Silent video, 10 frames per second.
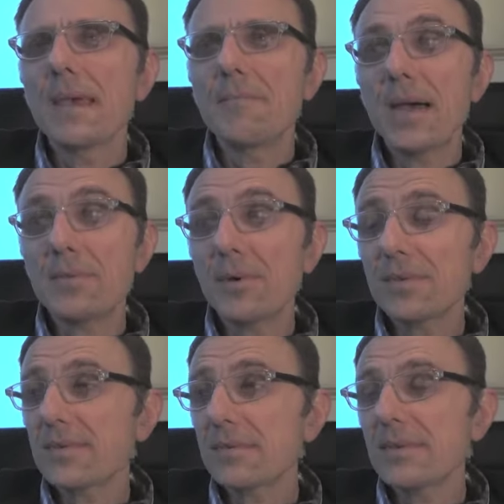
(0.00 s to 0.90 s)
That
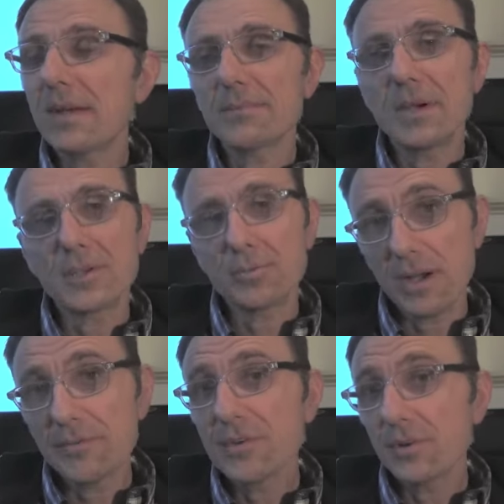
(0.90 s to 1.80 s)
was done by a
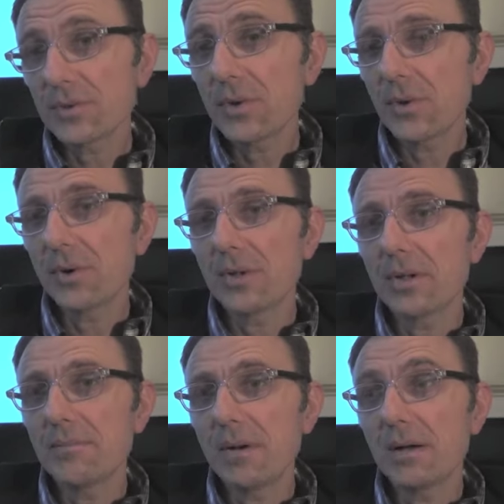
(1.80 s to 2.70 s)
12-year-old girl
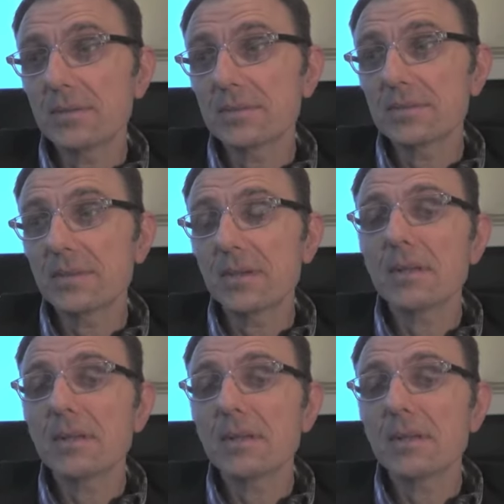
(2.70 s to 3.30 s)
about